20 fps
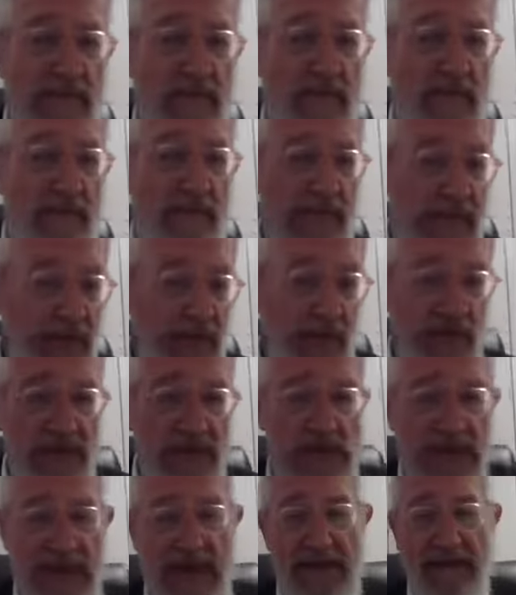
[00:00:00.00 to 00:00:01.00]
There are
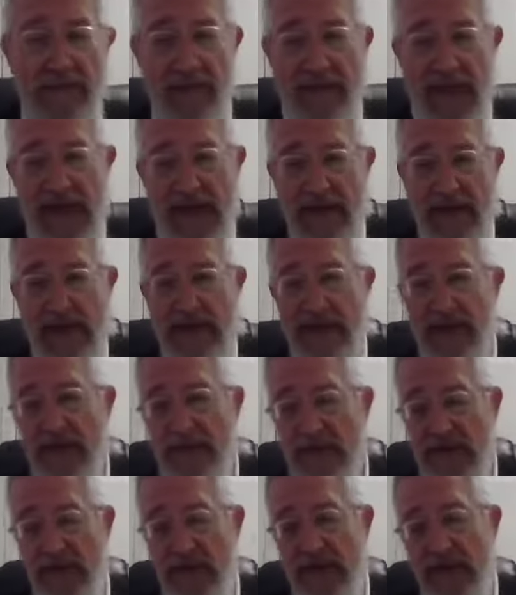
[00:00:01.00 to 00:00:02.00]
shuls that have
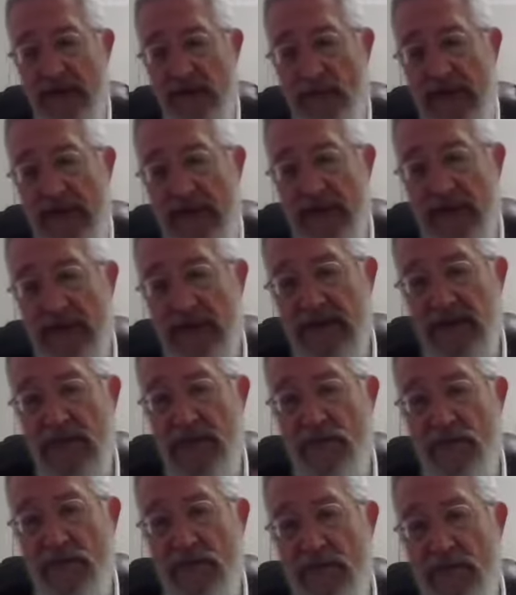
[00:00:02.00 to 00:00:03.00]
balconies, but men can see
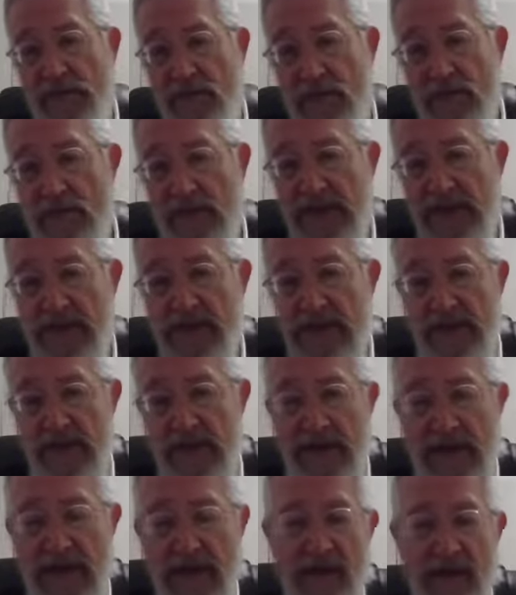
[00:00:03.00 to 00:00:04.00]
the women, the women can see
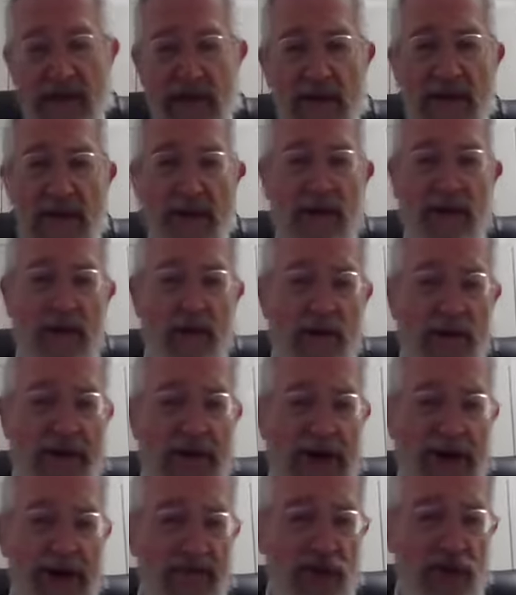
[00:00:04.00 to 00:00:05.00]
the men or
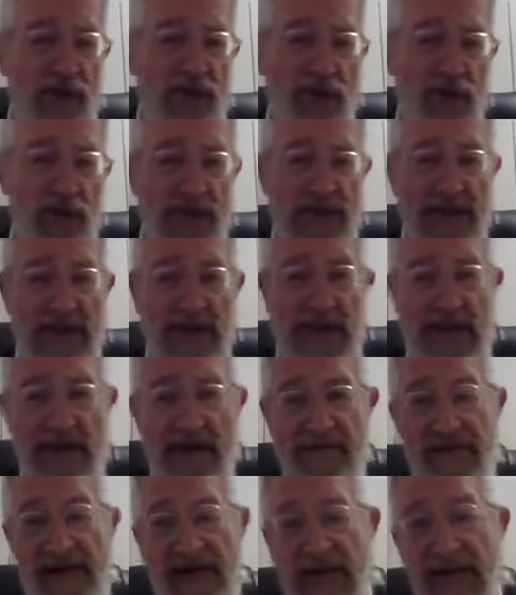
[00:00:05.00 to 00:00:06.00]
you have shuls that
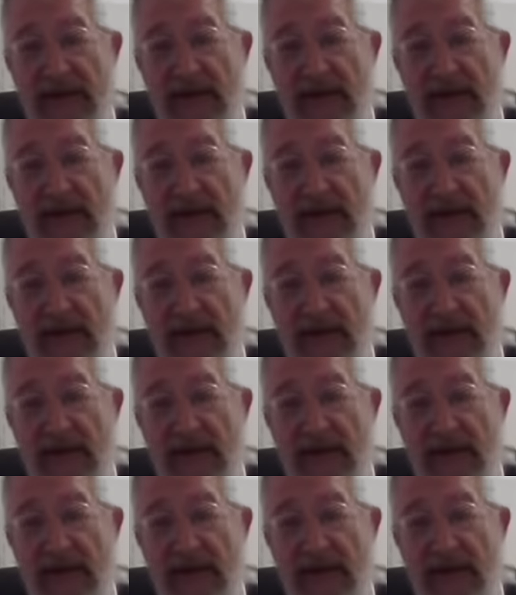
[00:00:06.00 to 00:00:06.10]
have